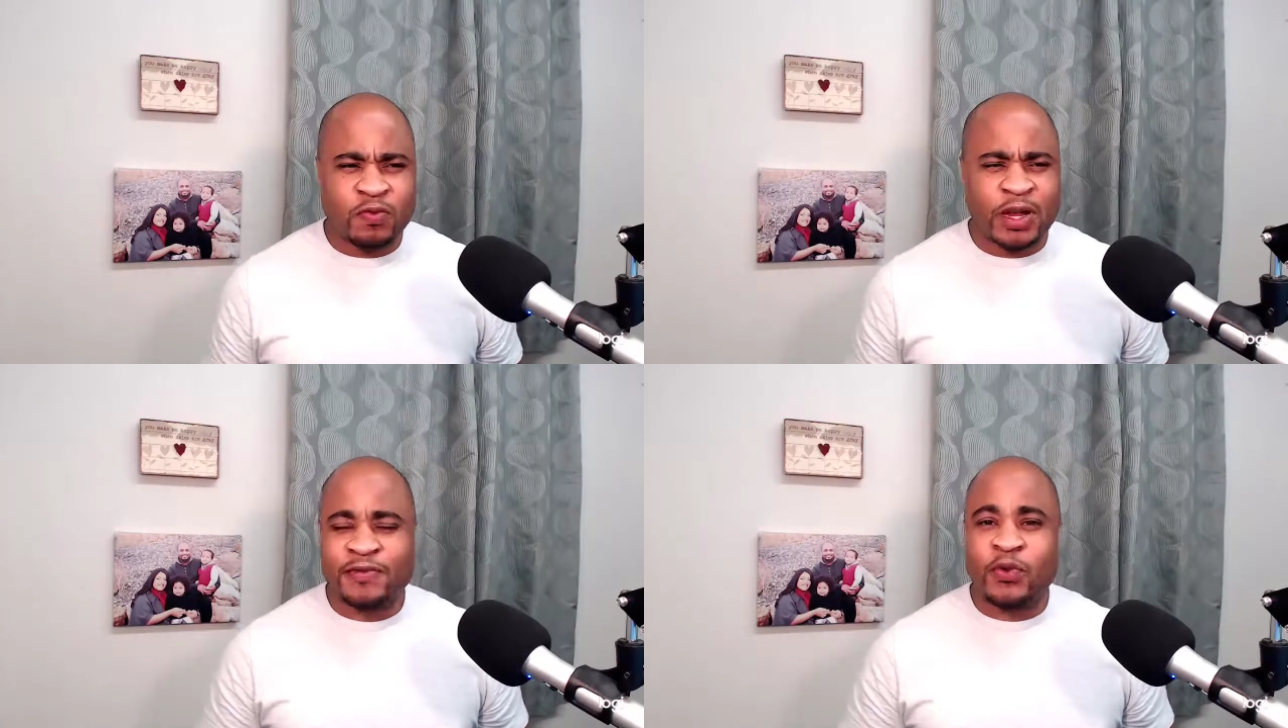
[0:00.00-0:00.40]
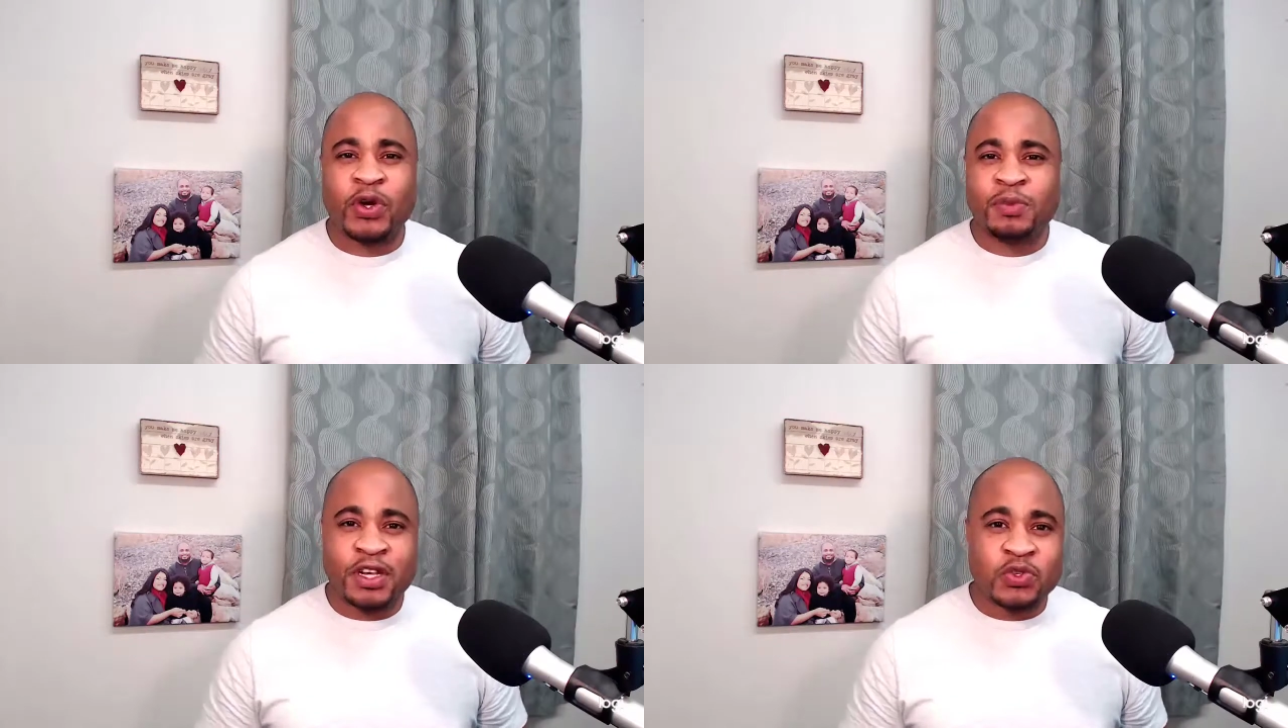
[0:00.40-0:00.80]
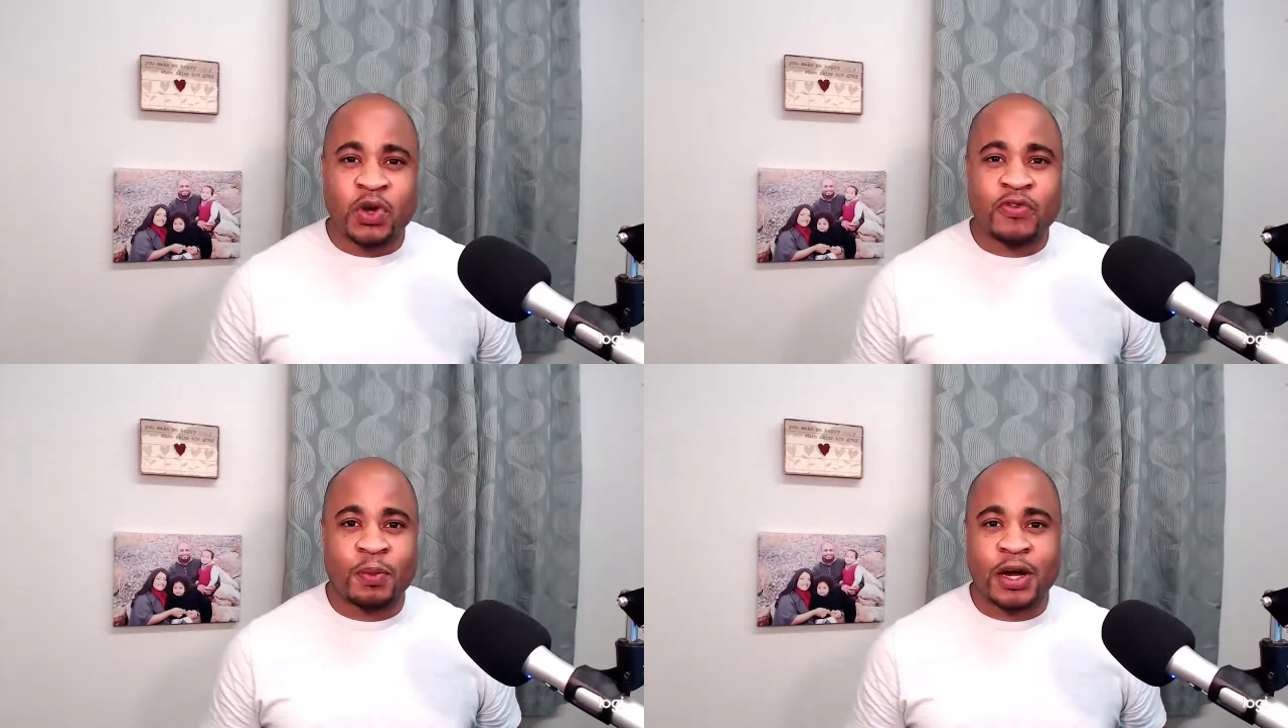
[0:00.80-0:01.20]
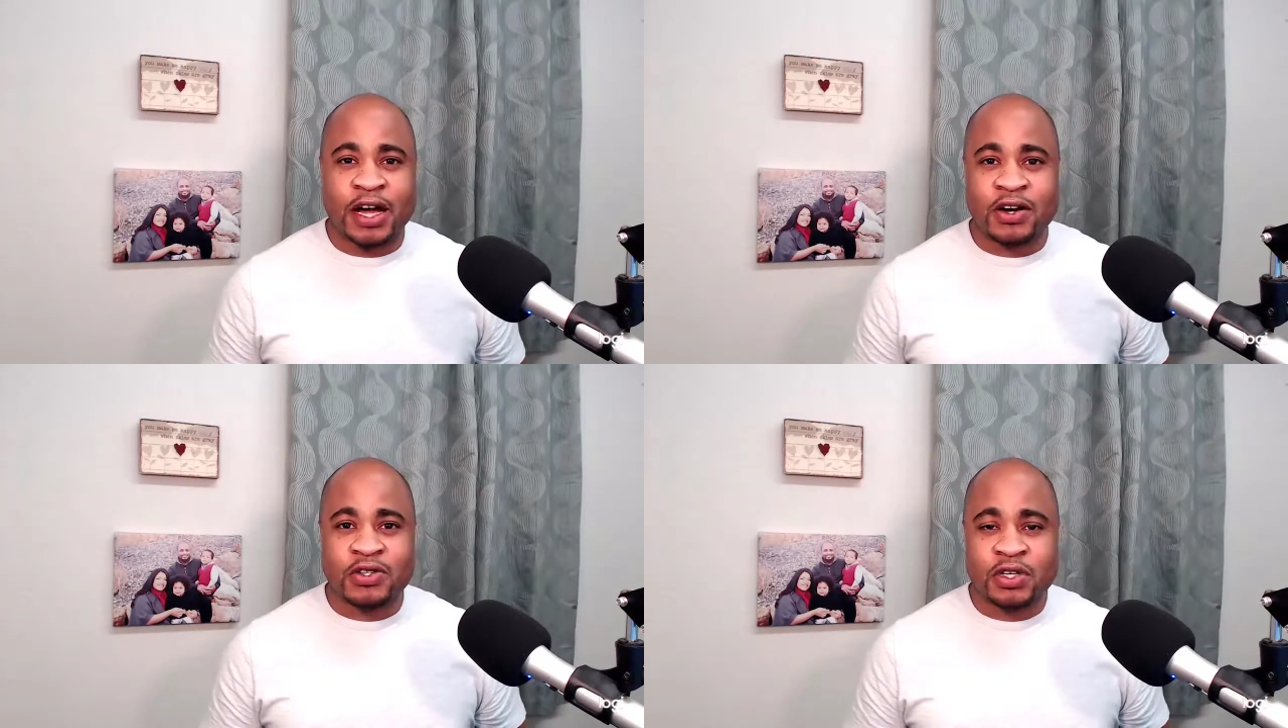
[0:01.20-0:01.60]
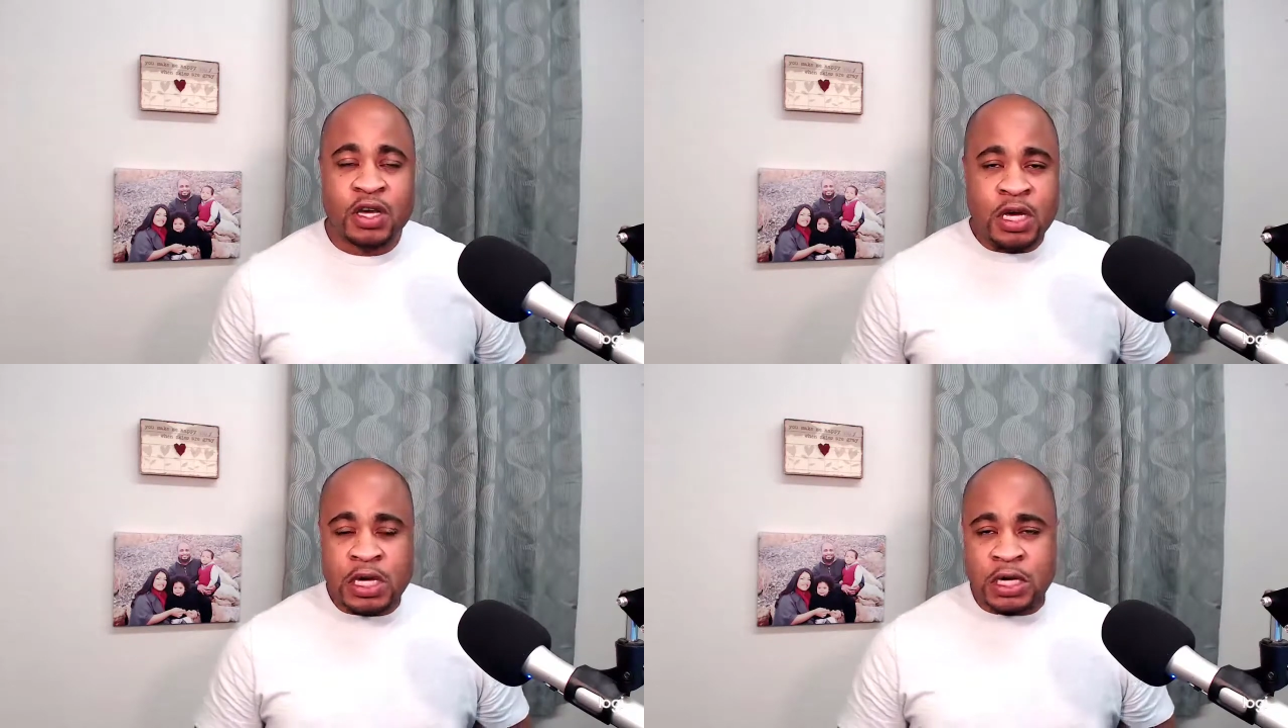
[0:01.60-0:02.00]
like 40 minutes away from our house.
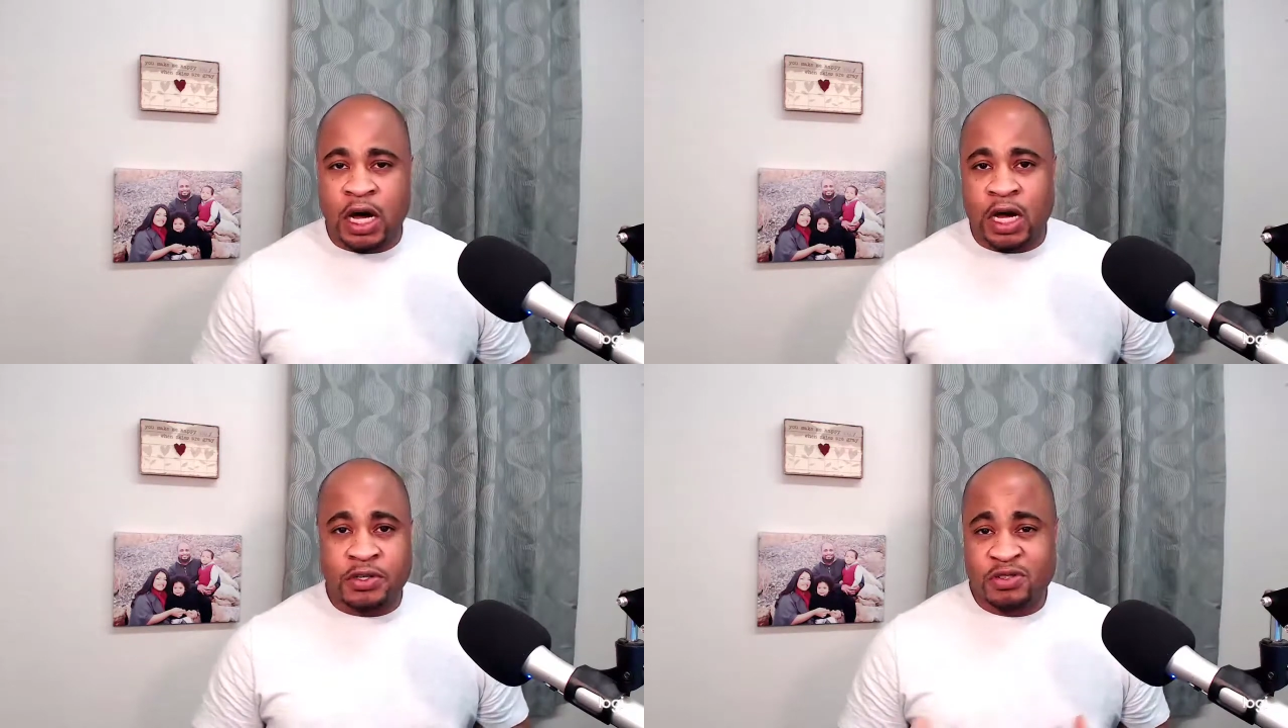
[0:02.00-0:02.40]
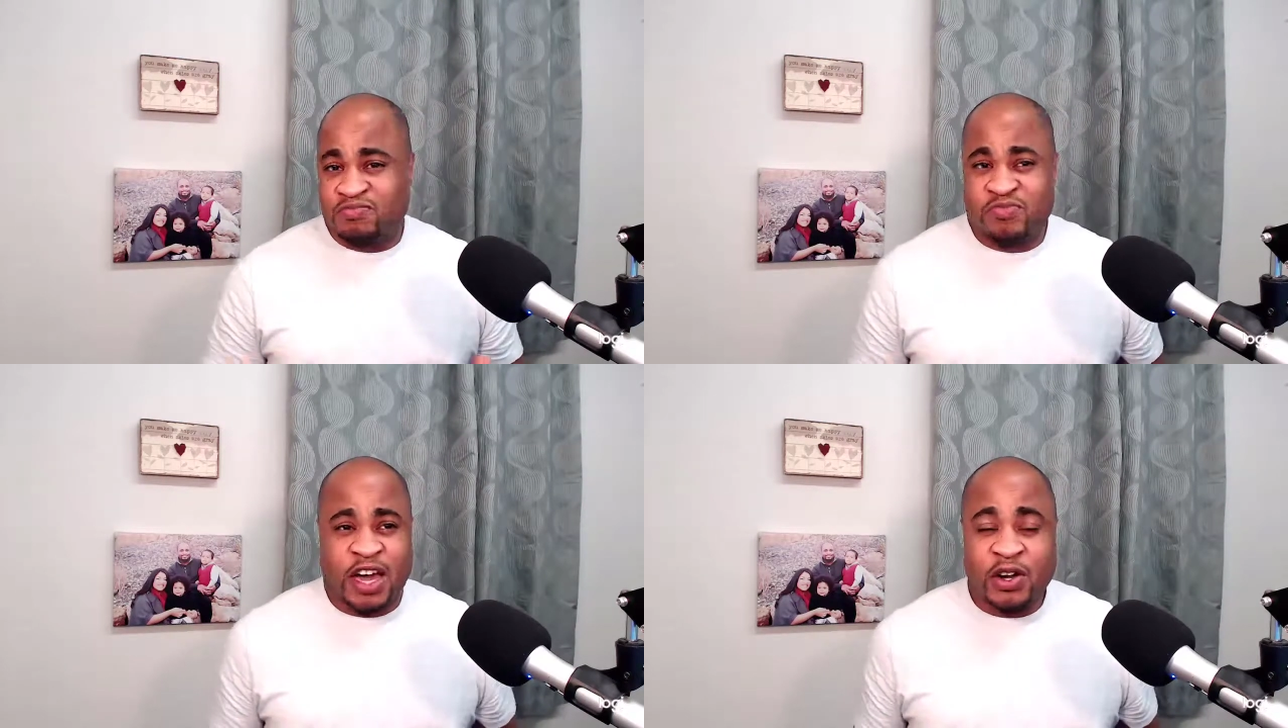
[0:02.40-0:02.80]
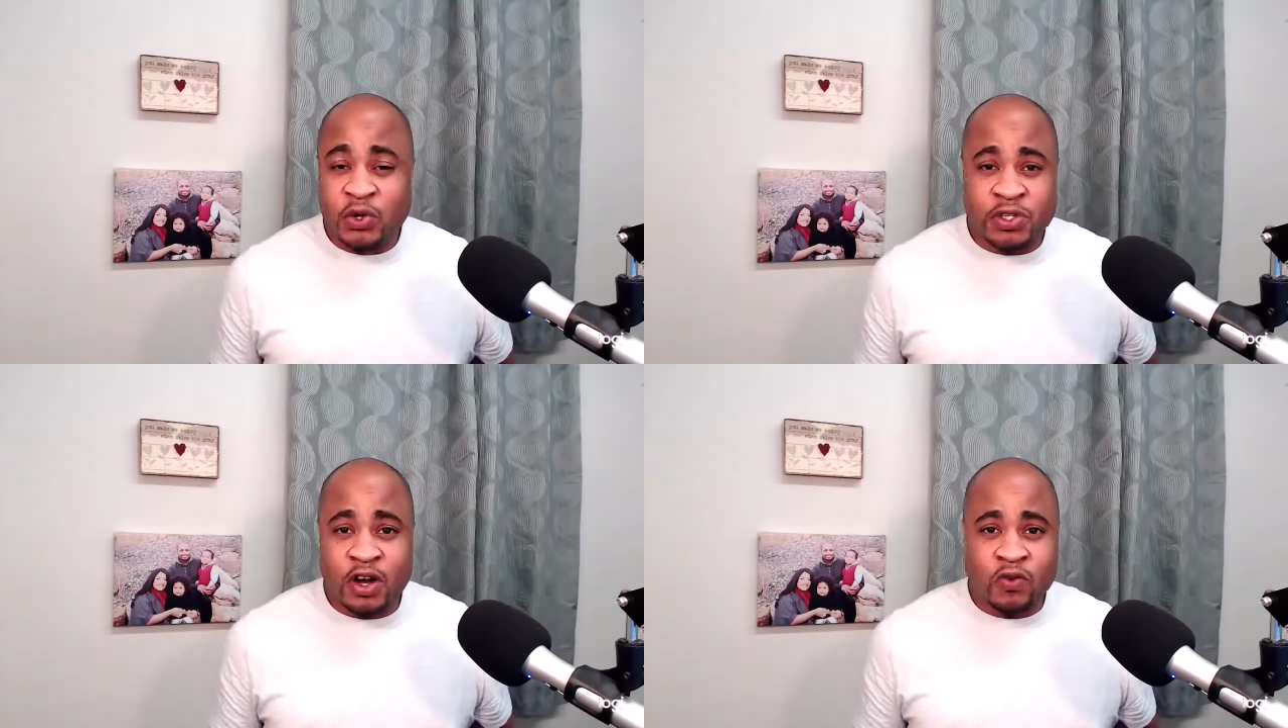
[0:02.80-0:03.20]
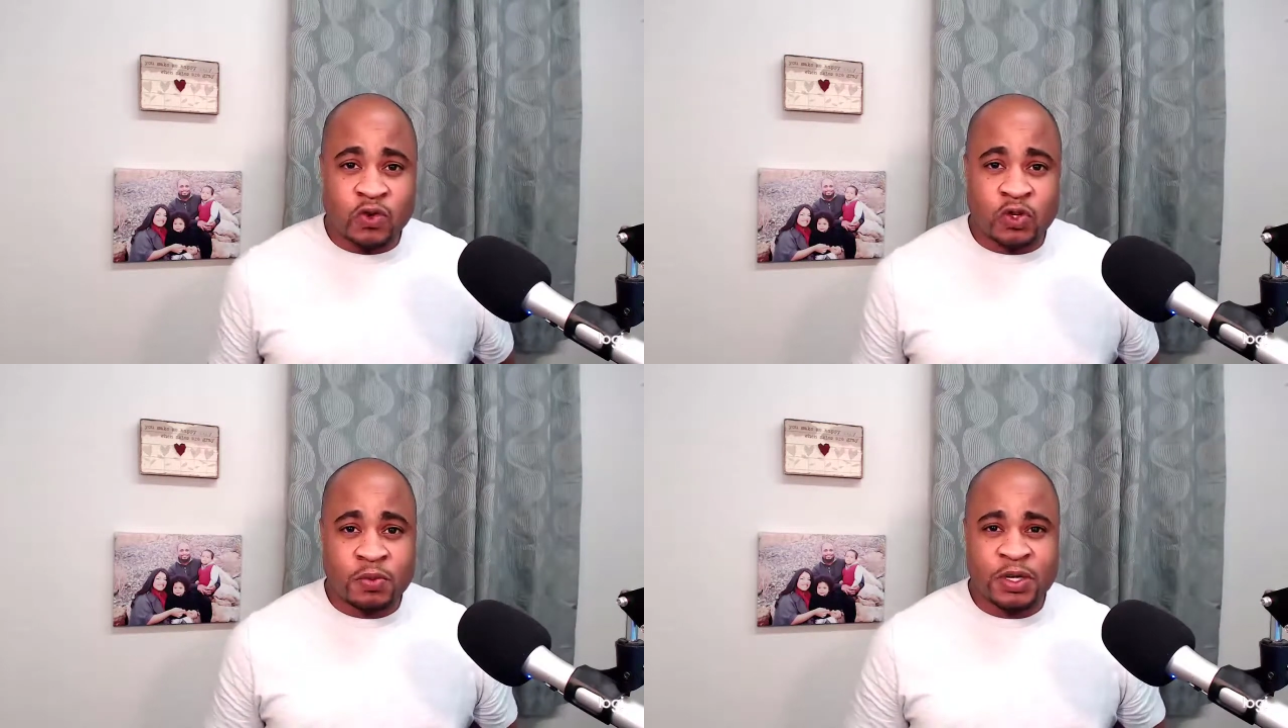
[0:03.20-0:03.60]
Just got a hotel room,